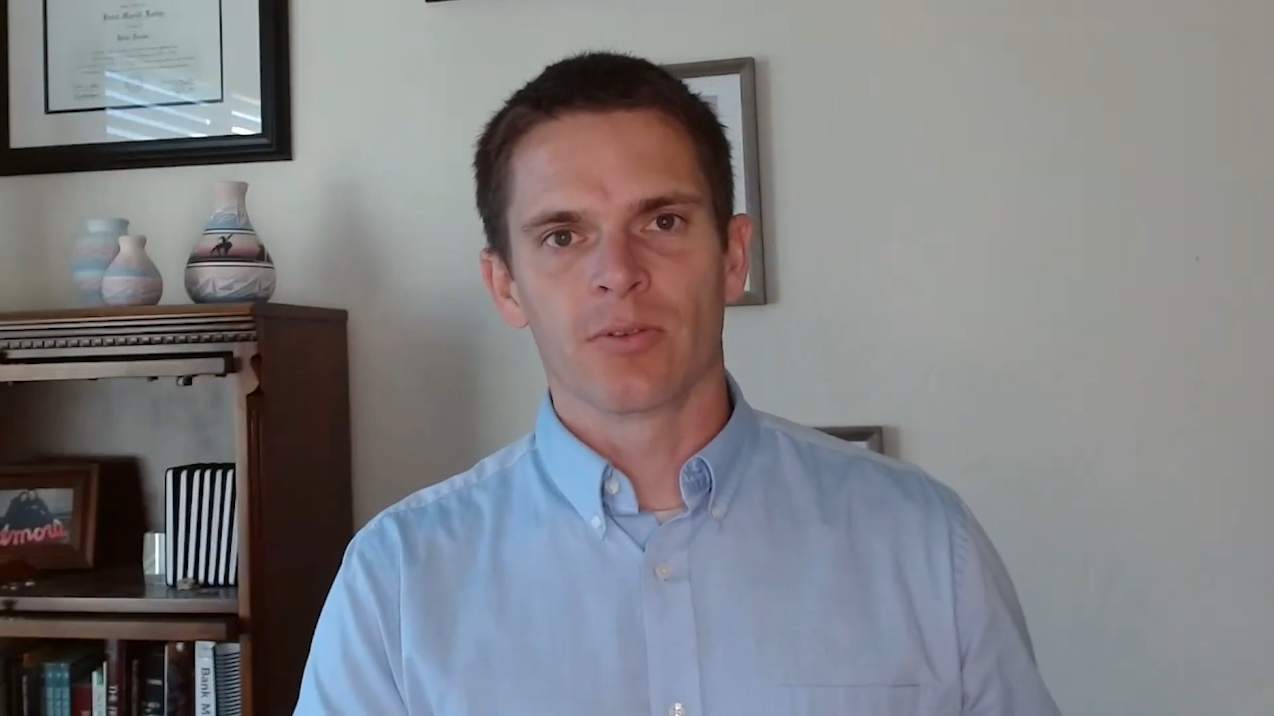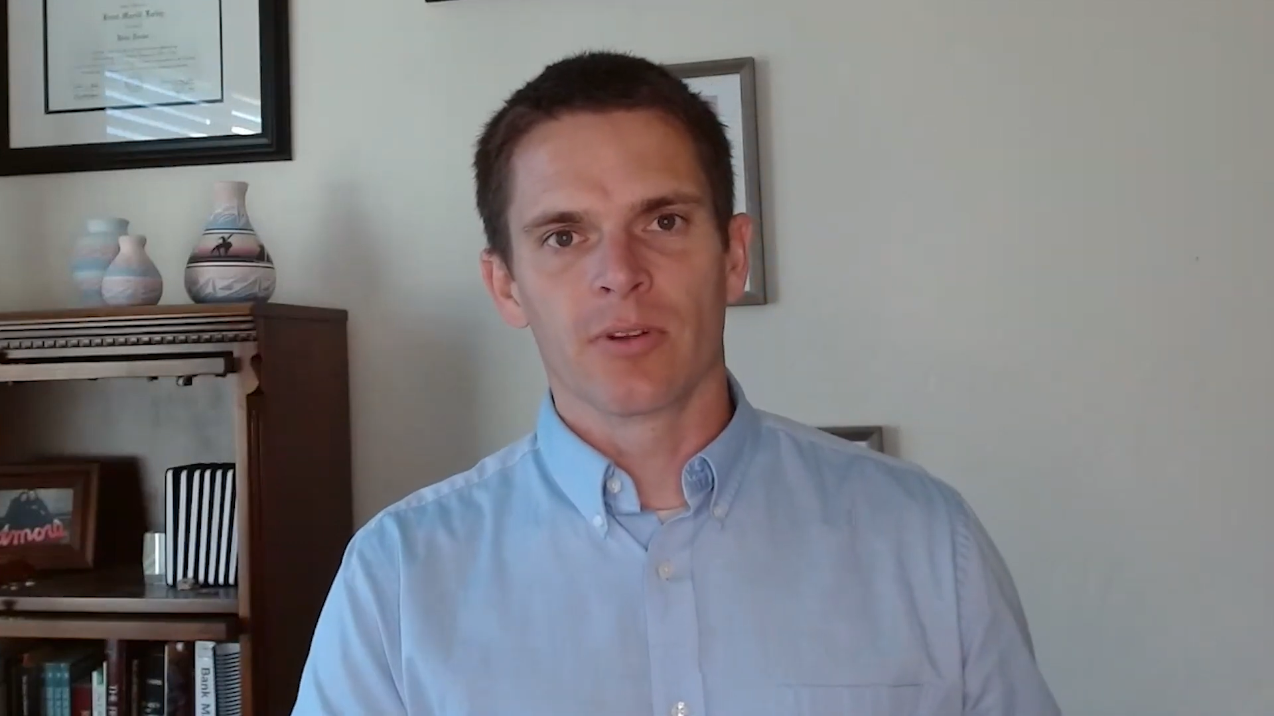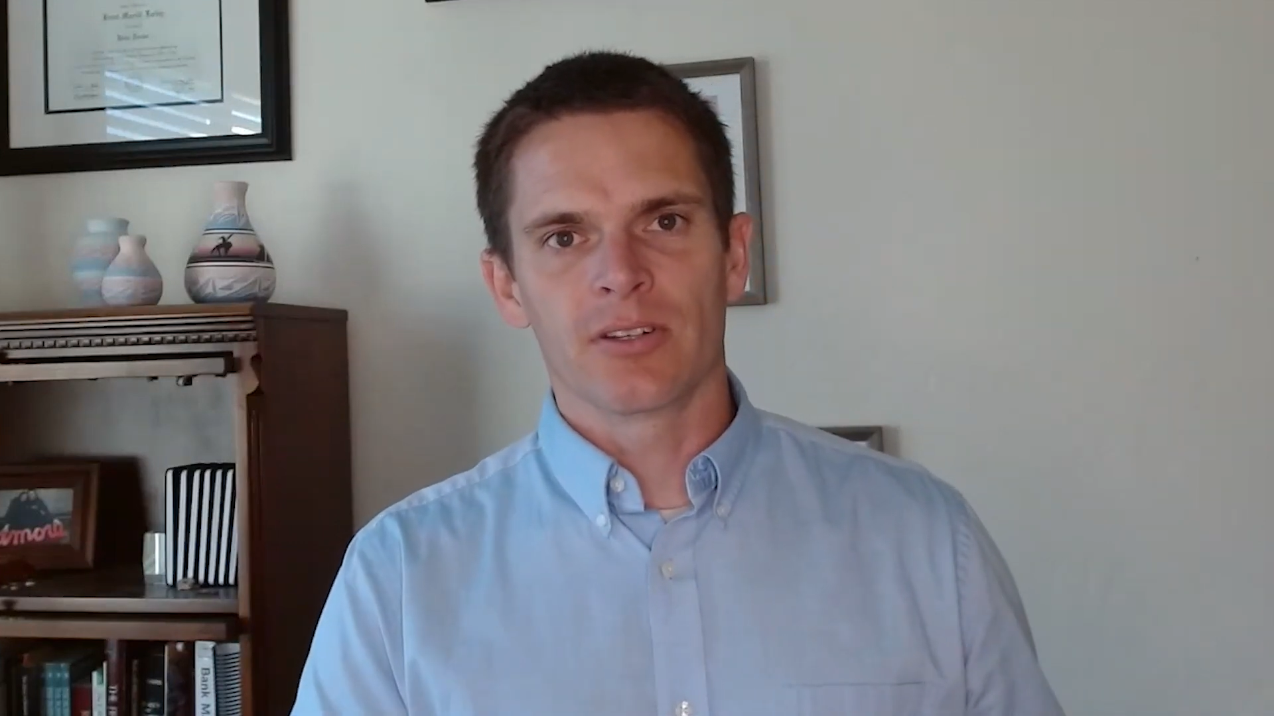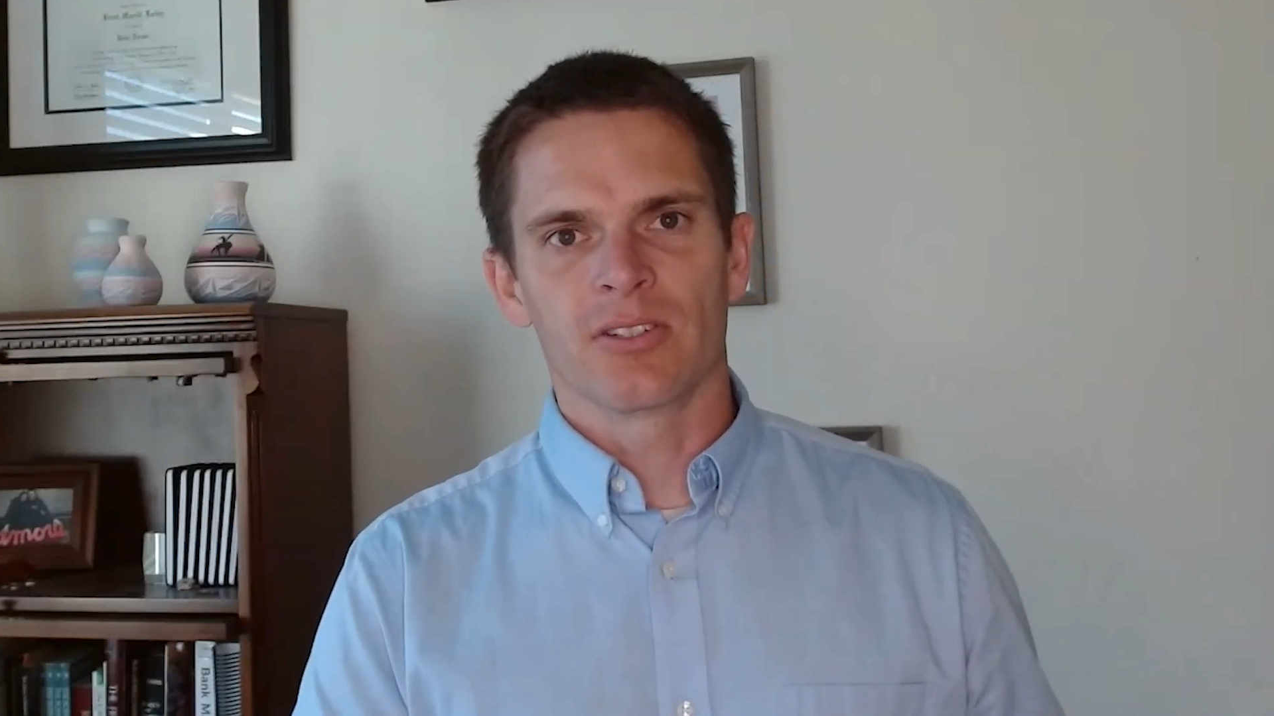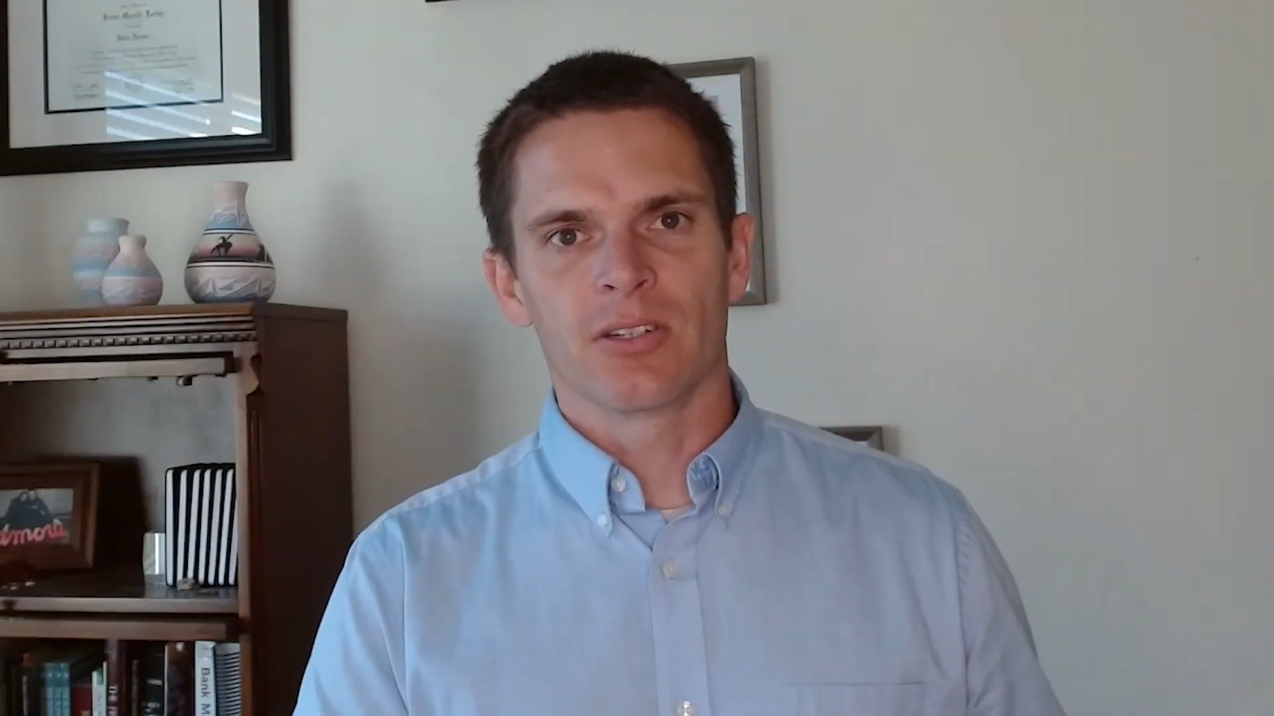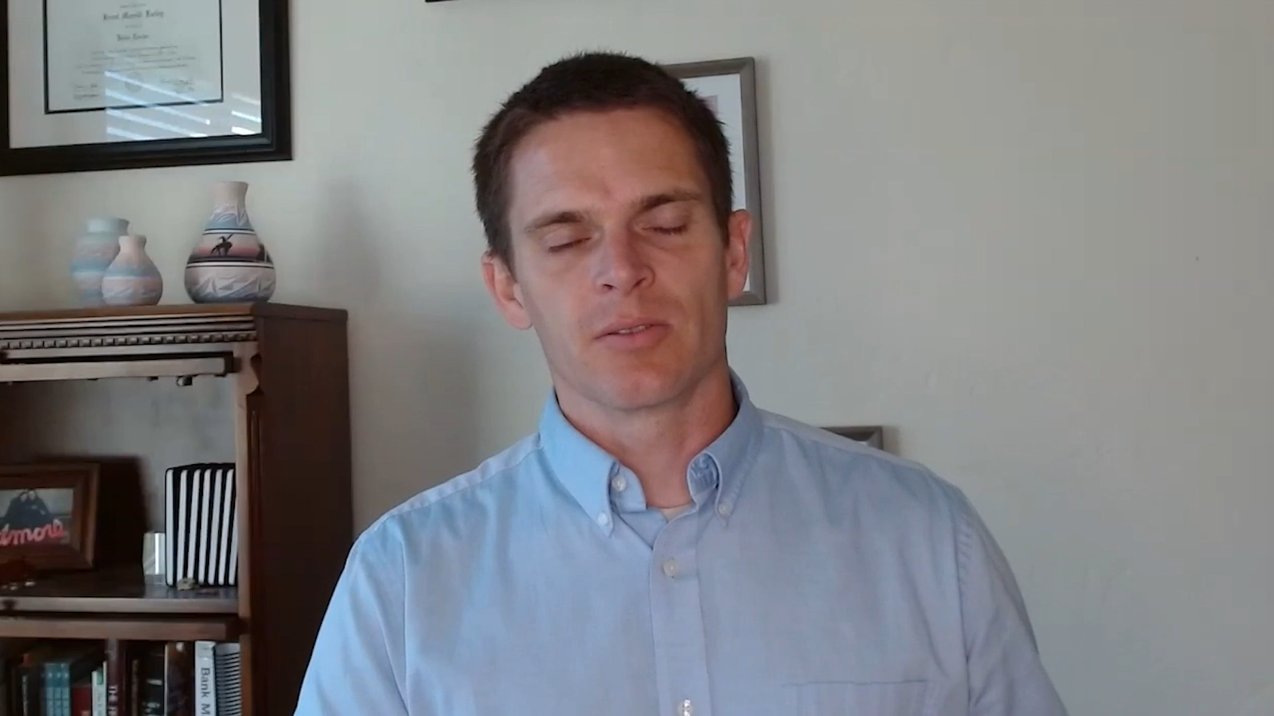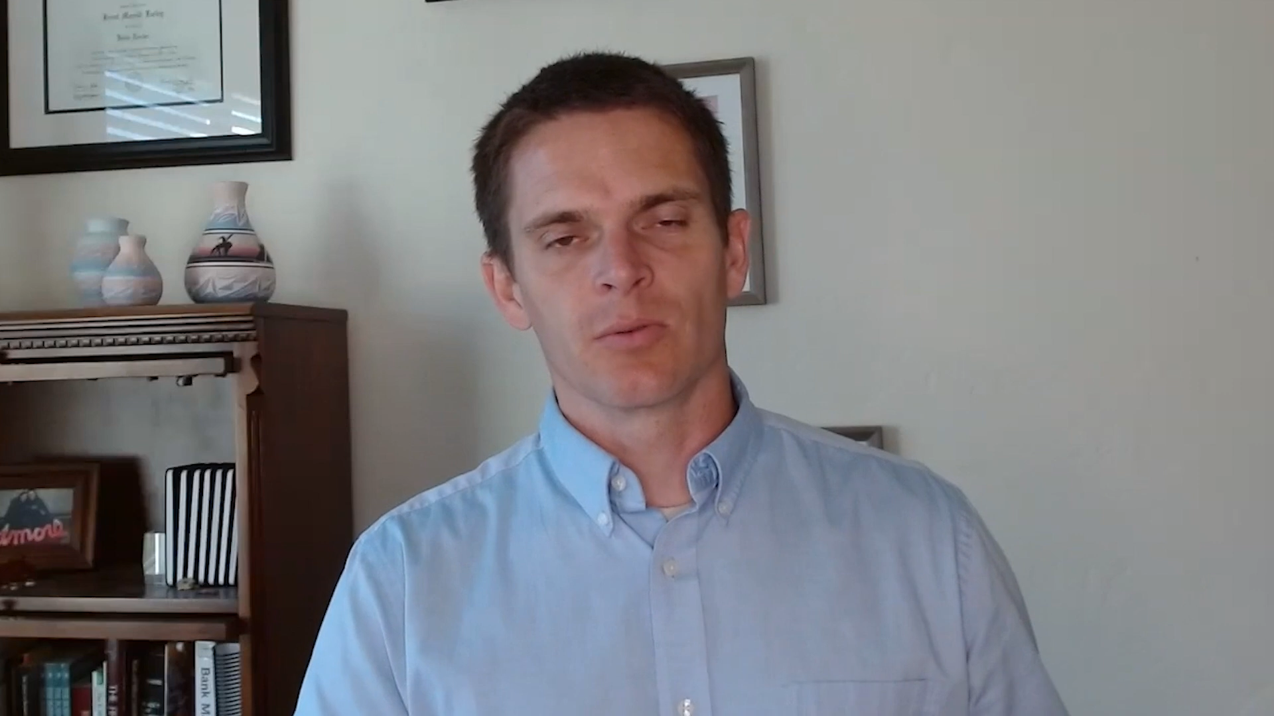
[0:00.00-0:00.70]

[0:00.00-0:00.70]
relationships